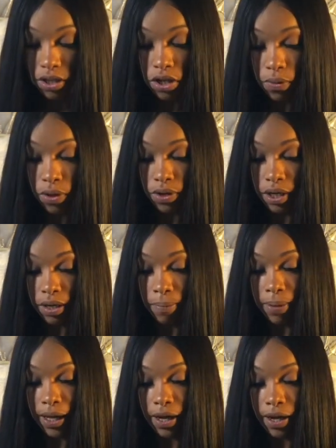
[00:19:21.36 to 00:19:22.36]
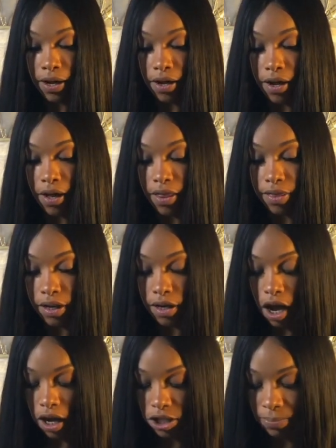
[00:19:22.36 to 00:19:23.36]
So we're going to compare the
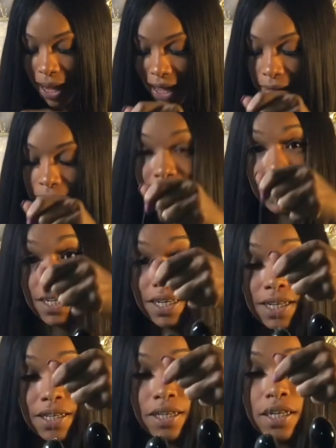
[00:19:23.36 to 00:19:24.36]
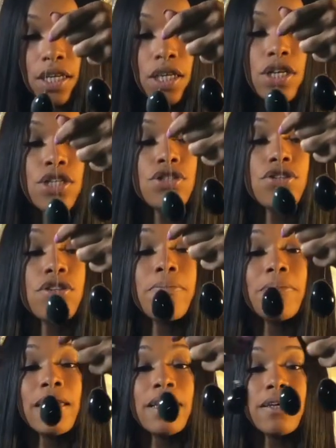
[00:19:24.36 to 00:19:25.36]
large Black Obsidian to the
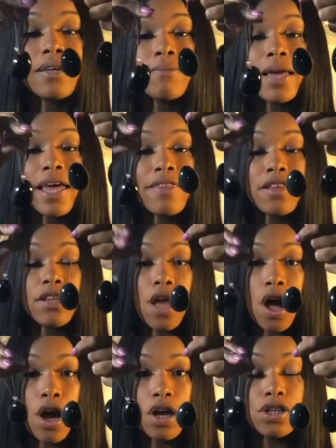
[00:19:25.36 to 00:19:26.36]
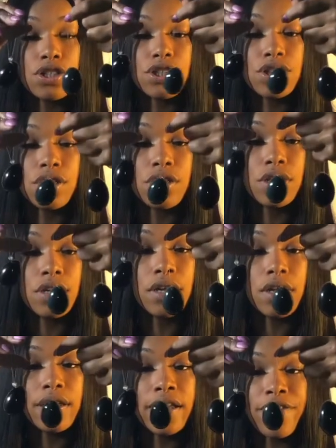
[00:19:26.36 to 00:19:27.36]
medium and the large
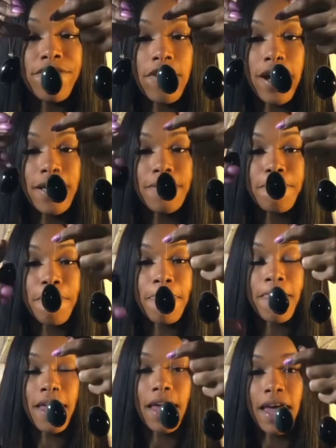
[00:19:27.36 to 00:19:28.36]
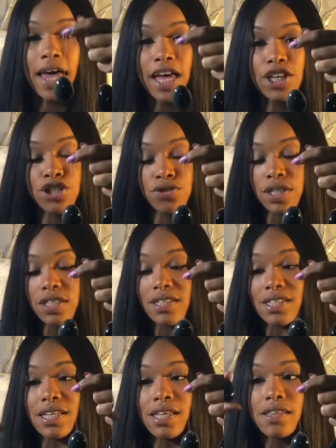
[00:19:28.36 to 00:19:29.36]
nephrite. As you can
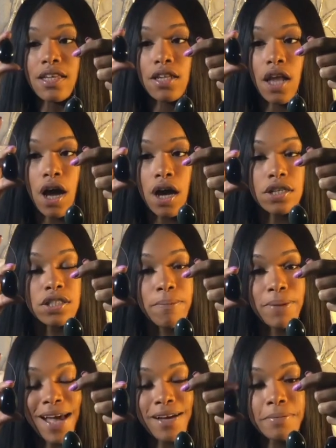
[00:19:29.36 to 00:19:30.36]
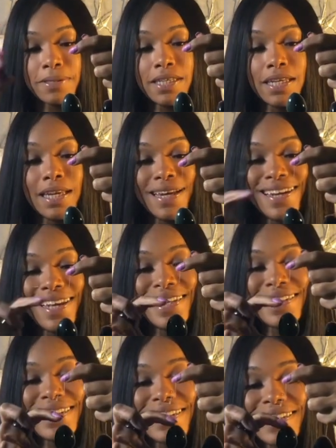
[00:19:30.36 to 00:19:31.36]
see, the large Black Obsidian
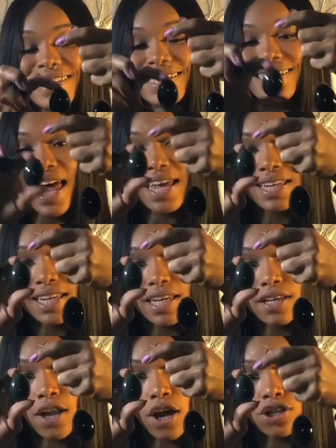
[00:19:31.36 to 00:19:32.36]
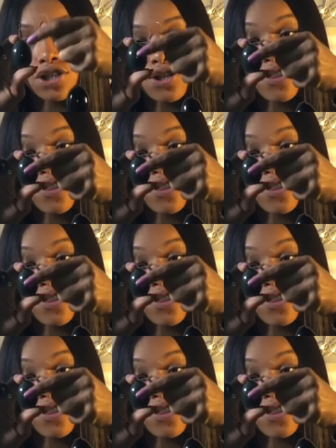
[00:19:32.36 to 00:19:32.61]
is slightly larger